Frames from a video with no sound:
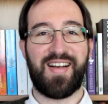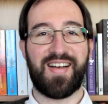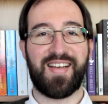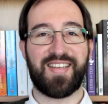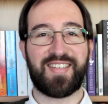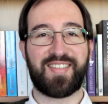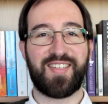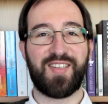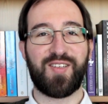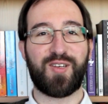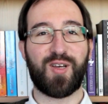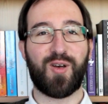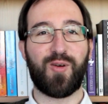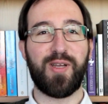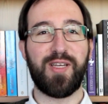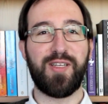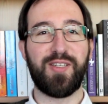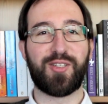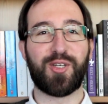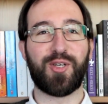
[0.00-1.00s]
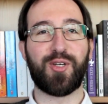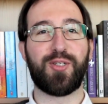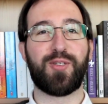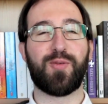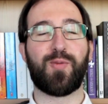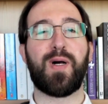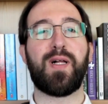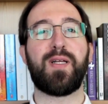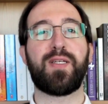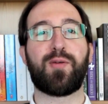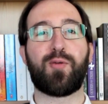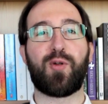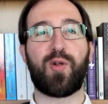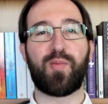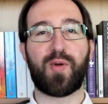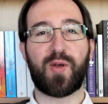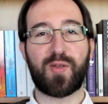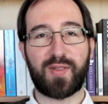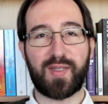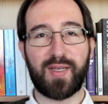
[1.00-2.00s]
Still going? Good. Well, you're
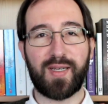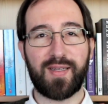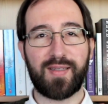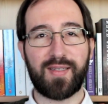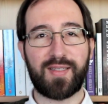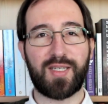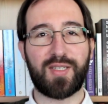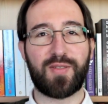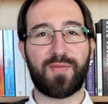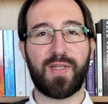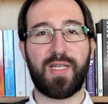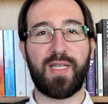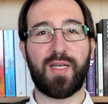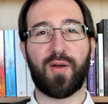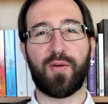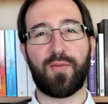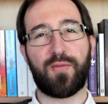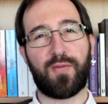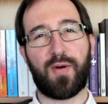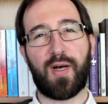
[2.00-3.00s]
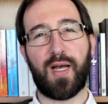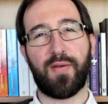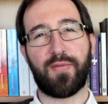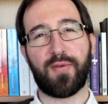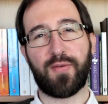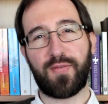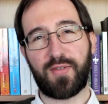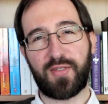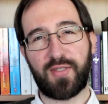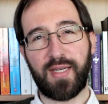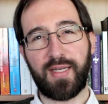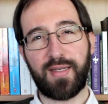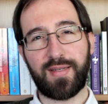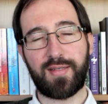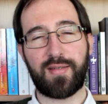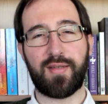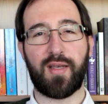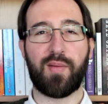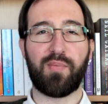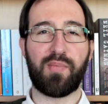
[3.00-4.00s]
almost there. This is video 5 of
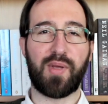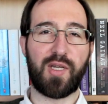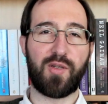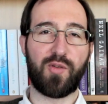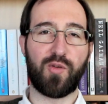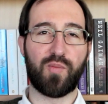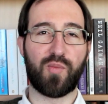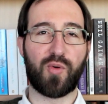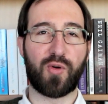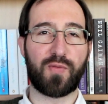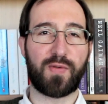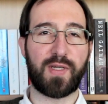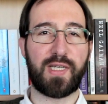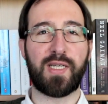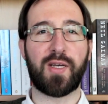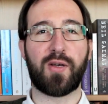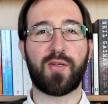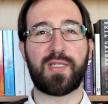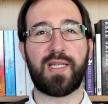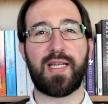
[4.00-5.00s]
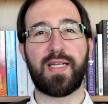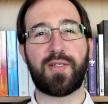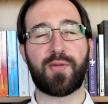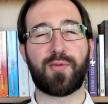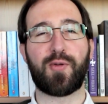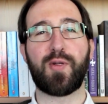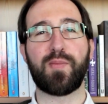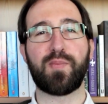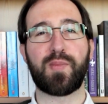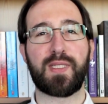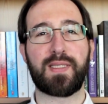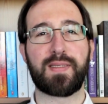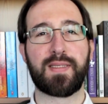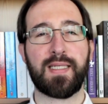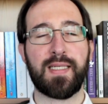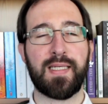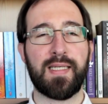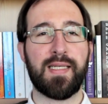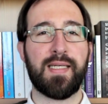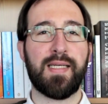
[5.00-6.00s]
6. I may do more videos later on, but
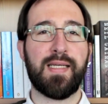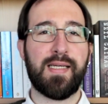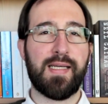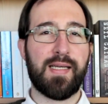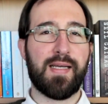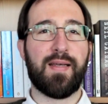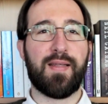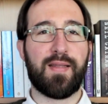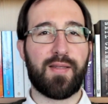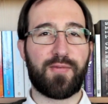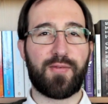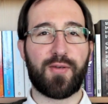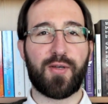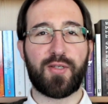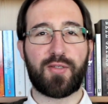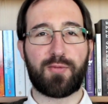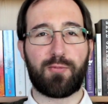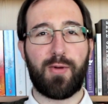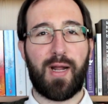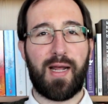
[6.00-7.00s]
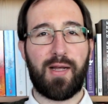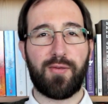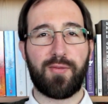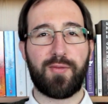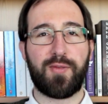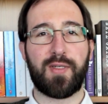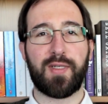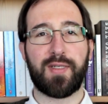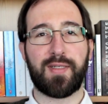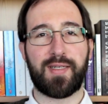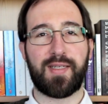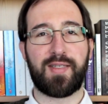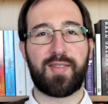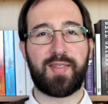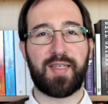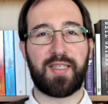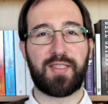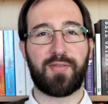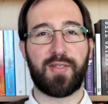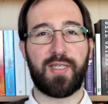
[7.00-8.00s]
the first round is
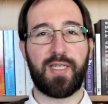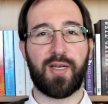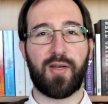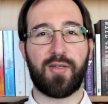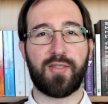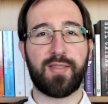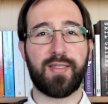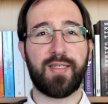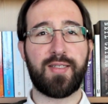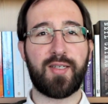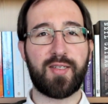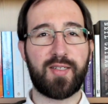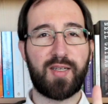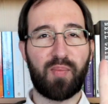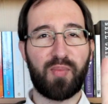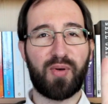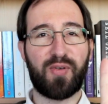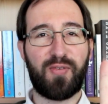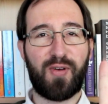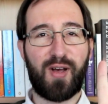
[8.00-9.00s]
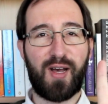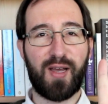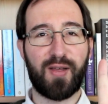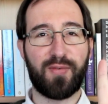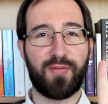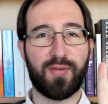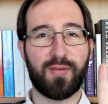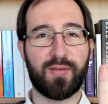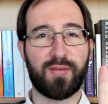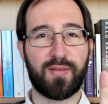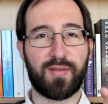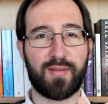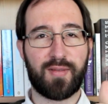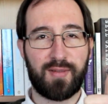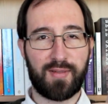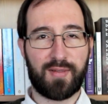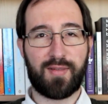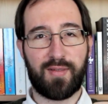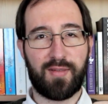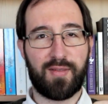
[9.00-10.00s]
6 videos, and this is number 5.
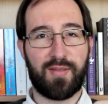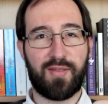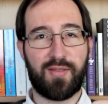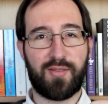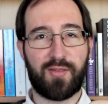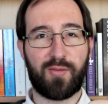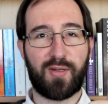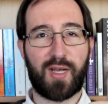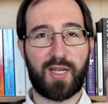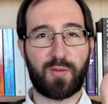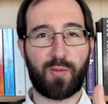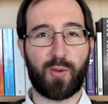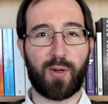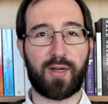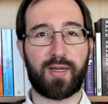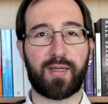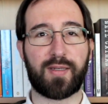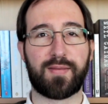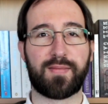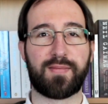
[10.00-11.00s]
So nice work.